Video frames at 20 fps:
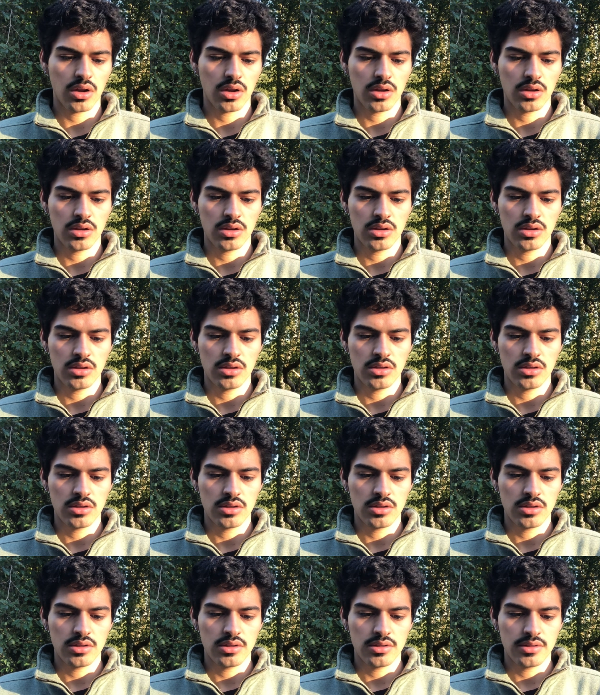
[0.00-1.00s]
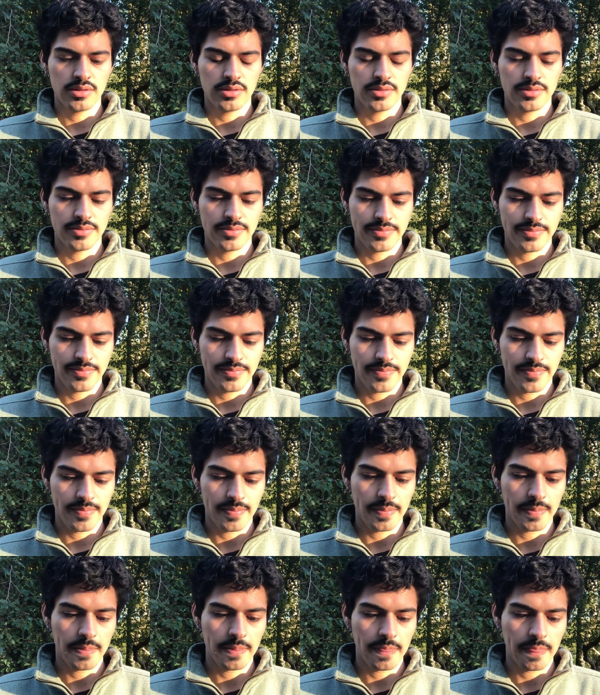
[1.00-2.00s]

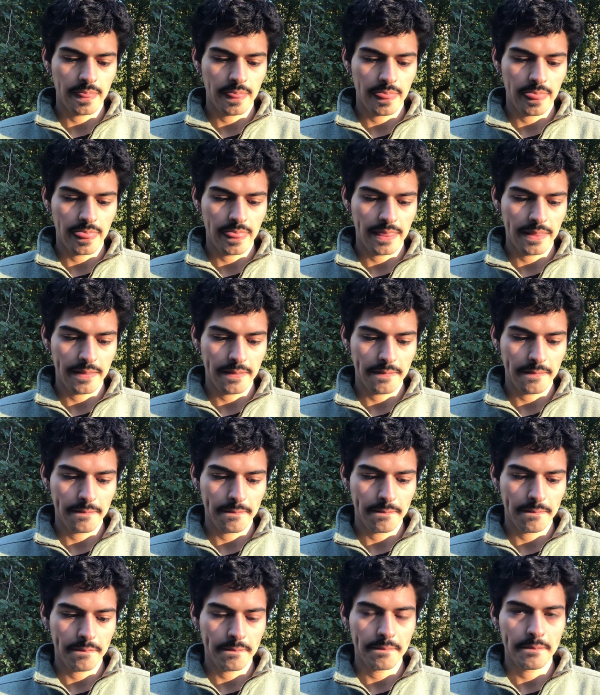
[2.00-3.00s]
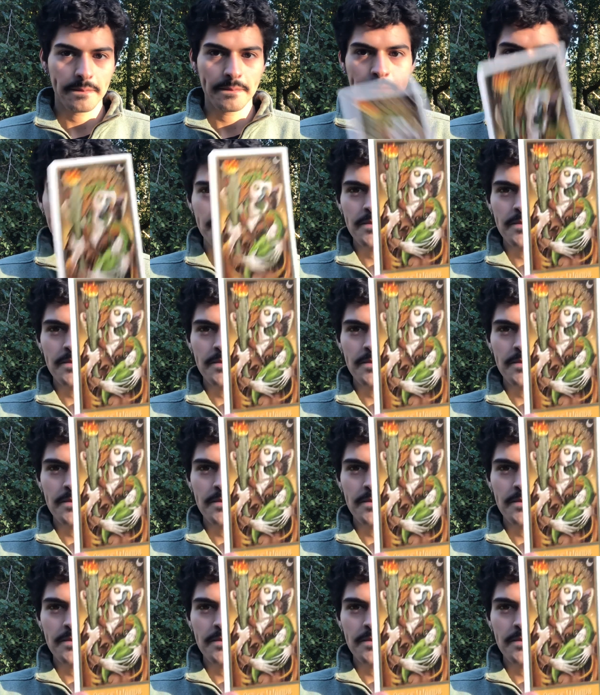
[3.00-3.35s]
Nothing is said.